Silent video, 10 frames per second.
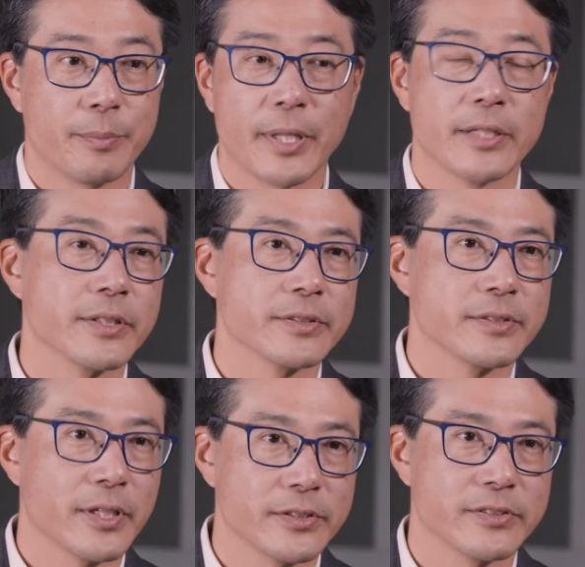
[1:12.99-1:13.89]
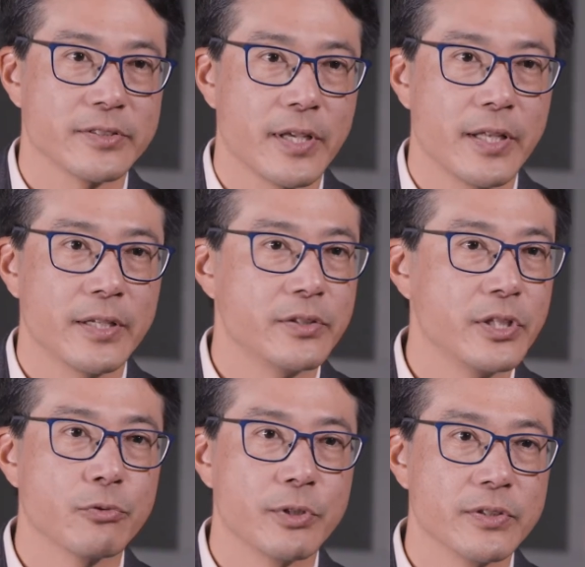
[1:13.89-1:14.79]
implant doesn't touch the skin and
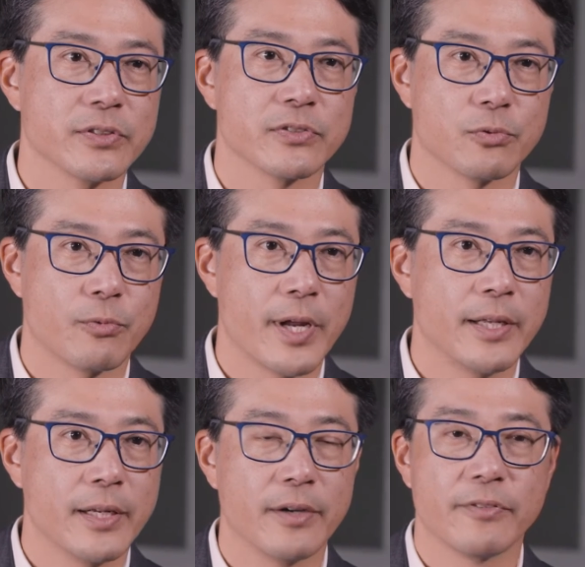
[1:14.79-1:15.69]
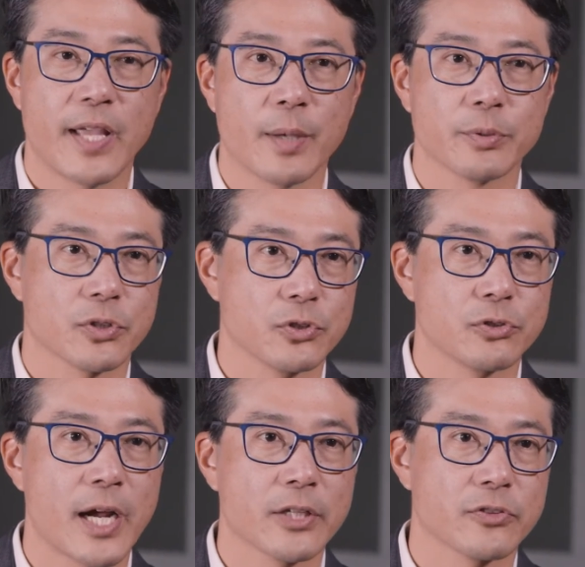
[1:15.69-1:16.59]
decreases the rate of capsular
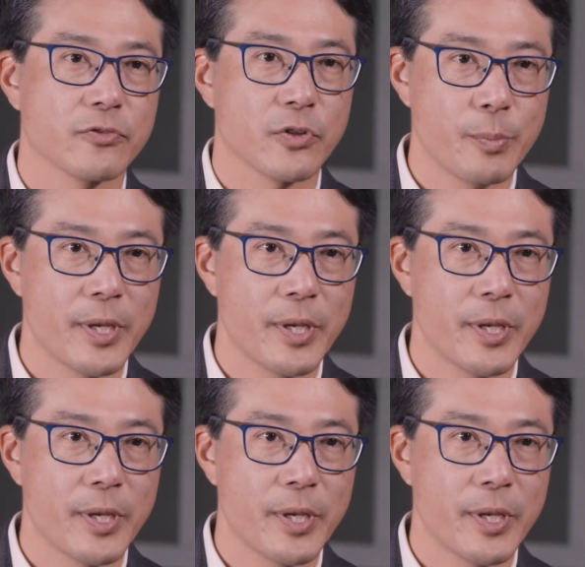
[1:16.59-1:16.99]
contracture for the